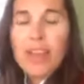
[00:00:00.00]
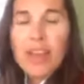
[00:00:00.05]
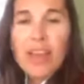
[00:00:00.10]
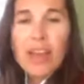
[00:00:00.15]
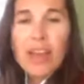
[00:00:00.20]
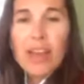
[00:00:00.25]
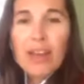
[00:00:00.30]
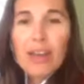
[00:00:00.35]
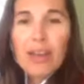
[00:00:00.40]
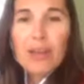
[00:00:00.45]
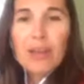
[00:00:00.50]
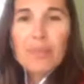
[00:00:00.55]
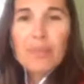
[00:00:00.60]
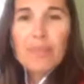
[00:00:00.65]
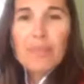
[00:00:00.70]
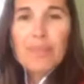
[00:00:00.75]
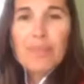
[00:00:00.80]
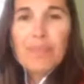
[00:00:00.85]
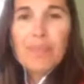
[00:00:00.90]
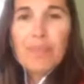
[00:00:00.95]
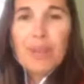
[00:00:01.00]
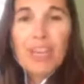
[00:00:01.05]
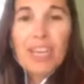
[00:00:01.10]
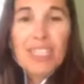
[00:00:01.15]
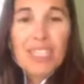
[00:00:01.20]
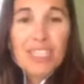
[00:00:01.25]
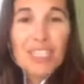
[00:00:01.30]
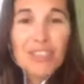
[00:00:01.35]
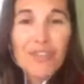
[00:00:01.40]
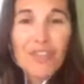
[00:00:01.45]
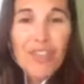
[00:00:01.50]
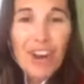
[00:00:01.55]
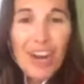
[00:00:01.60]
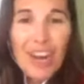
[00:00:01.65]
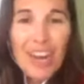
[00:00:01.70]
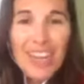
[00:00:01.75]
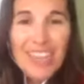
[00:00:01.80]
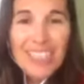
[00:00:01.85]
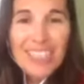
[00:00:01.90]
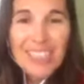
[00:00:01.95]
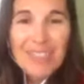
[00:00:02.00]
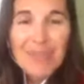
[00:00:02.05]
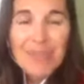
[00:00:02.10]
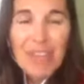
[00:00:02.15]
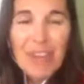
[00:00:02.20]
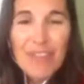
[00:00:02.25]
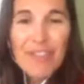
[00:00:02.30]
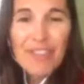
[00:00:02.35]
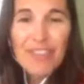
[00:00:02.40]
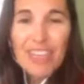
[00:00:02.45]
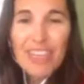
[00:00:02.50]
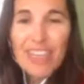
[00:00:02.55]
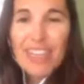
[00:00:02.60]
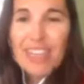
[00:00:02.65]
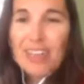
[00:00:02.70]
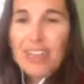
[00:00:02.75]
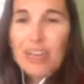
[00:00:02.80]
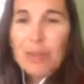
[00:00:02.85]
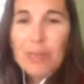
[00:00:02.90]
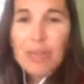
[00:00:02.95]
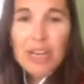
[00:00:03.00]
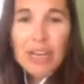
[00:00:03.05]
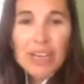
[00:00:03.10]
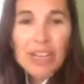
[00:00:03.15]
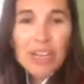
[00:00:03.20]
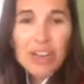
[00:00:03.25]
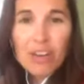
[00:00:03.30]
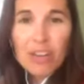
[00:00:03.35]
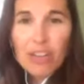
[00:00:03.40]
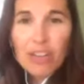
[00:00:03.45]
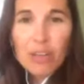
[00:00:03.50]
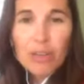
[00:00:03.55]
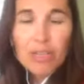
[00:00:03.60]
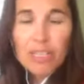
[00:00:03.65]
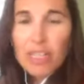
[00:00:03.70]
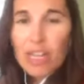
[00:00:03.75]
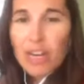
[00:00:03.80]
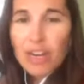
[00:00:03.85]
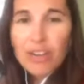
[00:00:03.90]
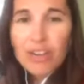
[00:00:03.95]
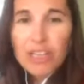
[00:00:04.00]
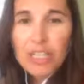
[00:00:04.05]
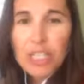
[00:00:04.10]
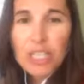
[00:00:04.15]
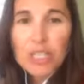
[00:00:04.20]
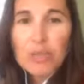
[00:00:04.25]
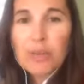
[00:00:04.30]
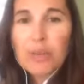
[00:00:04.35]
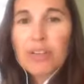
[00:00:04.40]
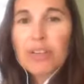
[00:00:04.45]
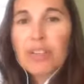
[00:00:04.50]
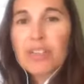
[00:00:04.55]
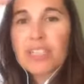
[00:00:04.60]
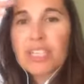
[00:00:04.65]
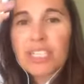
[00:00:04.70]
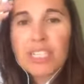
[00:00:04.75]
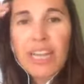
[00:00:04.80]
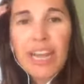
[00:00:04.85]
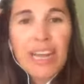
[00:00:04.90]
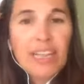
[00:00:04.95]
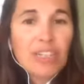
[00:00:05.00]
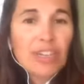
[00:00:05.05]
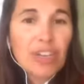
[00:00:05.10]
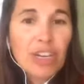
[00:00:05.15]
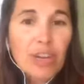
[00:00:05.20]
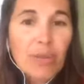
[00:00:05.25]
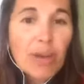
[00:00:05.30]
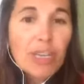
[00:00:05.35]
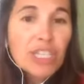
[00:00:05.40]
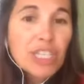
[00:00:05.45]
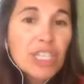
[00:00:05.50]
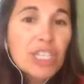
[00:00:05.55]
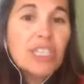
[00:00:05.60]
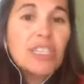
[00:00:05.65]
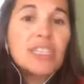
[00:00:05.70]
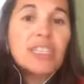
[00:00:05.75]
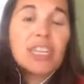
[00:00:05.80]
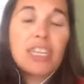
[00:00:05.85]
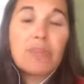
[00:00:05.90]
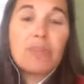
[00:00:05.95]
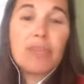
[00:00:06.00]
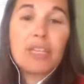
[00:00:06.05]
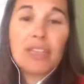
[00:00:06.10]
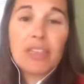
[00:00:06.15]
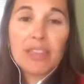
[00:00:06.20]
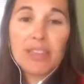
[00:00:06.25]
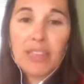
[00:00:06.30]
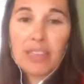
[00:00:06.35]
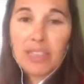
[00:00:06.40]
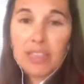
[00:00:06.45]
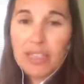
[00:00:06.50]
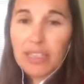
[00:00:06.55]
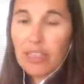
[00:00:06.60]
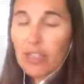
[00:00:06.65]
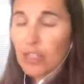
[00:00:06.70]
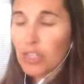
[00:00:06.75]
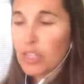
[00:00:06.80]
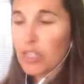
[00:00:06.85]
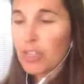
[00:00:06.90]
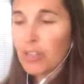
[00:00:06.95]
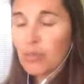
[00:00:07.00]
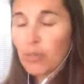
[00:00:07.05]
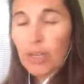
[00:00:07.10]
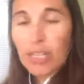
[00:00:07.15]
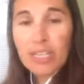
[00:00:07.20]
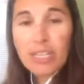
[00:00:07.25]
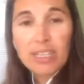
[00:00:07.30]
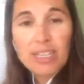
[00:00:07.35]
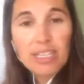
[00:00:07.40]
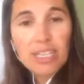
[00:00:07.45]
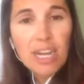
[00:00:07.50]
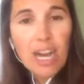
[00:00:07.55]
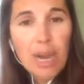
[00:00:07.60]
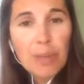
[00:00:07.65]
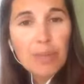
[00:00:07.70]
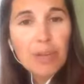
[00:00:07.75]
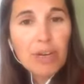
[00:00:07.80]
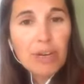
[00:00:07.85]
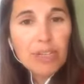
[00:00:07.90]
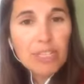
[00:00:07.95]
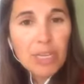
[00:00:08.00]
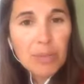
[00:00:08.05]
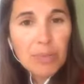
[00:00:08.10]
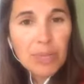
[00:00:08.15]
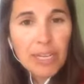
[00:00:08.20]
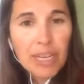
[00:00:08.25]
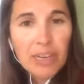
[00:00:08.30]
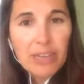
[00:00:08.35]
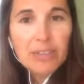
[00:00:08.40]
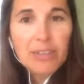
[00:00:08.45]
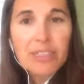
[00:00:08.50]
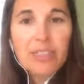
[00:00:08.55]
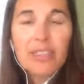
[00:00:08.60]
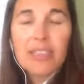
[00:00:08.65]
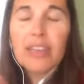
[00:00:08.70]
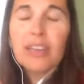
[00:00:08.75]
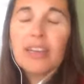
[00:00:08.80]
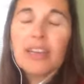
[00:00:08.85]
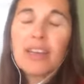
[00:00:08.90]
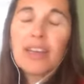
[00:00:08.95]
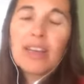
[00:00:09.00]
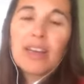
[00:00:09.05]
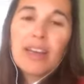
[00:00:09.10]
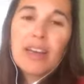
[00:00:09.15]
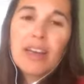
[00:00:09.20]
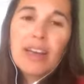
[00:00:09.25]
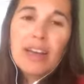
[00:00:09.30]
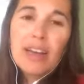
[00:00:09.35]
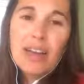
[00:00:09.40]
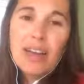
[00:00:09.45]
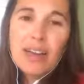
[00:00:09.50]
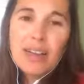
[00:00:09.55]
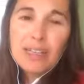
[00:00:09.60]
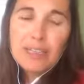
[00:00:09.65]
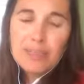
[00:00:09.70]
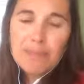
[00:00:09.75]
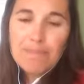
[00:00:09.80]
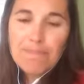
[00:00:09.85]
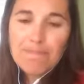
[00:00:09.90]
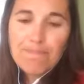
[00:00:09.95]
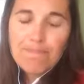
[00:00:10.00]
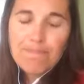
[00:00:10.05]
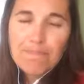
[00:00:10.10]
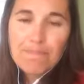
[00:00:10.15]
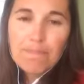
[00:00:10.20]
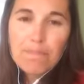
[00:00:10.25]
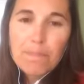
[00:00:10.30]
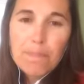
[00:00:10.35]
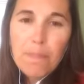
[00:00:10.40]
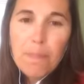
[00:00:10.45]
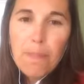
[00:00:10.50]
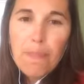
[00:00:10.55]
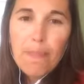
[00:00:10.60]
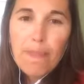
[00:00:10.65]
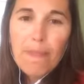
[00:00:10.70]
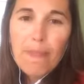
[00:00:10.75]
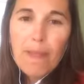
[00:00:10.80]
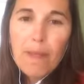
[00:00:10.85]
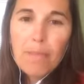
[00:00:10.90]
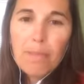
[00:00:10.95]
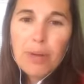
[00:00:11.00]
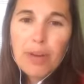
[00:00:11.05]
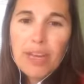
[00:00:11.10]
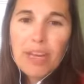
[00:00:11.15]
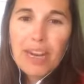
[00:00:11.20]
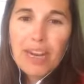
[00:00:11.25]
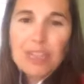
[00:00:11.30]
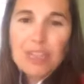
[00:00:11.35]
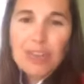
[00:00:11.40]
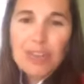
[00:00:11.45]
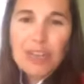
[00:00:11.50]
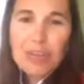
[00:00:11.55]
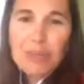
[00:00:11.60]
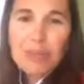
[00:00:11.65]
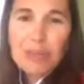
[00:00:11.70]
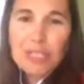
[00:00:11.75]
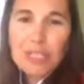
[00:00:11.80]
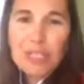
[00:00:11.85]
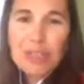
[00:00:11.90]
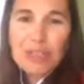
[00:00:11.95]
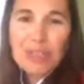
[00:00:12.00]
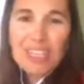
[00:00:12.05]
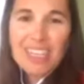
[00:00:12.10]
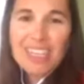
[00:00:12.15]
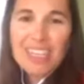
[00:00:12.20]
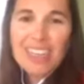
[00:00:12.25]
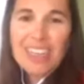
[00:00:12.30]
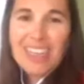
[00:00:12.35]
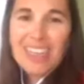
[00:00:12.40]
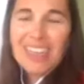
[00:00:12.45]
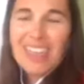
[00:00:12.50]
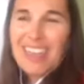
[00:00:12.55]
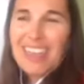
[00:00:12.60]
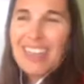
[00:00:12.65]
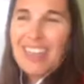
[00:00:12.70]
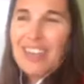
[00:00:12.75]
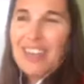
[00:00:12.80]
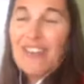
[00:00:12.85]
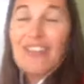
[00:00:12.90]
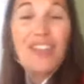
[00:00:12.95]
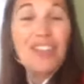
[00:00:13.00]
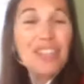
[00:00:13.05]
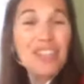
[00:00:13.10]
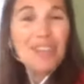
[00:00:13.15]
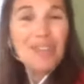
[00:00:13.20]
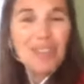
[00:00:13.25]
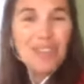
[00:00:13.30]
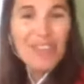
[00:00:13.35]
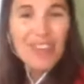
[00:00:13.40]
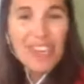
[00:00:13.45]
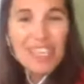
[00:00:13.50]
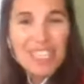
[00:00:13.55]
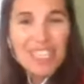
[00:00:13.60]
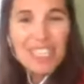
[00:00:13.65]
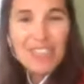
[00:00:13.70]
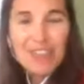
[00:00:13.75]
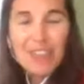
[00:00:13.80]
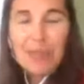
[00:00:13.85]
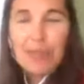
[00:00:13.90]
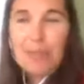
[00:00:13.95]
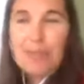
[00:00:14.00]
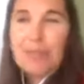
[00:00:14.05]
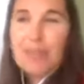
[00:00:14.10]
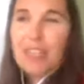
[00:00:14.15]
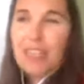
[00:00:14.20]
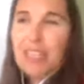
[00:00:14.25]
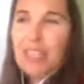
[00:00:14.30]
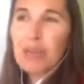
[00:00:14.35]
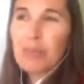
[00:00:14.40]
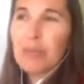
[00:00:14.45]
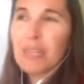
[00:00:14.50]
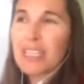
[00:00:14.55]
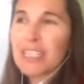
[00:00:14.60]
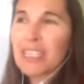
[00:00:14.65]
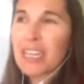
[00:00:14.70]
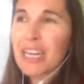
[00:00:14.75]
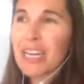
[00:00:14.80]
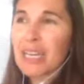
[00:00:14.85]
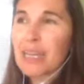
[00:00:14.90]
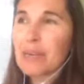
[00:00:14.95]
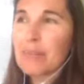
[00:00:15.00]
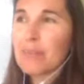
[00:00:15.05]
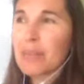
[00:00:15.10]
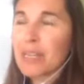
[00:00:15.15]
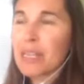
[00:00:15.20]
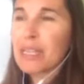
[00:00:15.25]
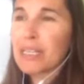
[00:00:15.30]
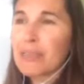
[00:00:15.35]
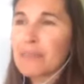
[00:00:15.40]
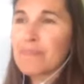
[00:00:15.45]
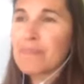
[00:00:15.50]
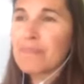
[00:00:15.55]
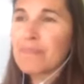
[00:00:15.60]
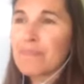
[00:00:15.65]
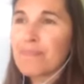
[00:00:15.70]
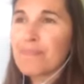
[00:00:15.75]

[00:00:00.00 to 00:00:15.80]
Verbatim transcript: um, because this is Fridays, I'm definitely going to be on here a little bit longer than usual, just to answer any questions. It could be related to this topic or something else. Um, but I know that I'm certainly feeling refreshed from a little bit of time um,